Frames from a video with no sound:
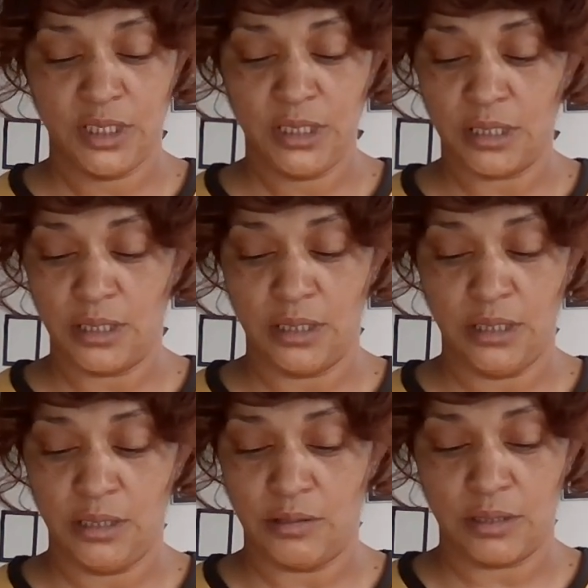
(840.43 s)
This nigga
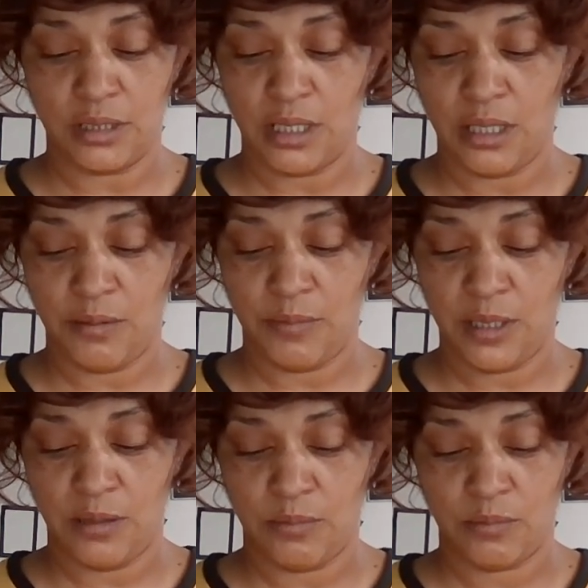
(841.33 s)
need to go sit down,
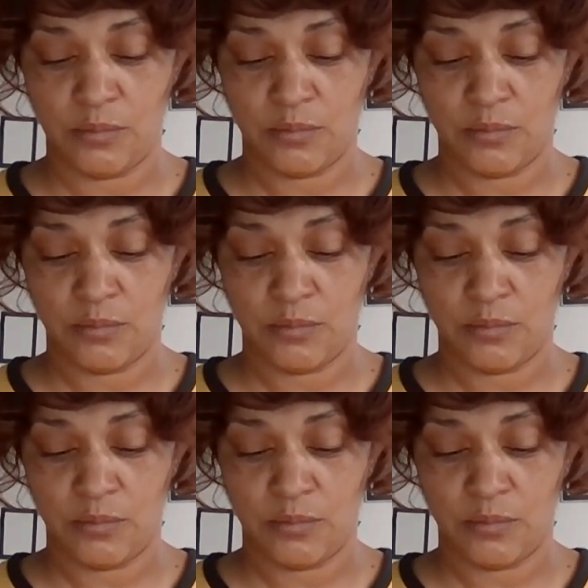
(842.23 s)
man.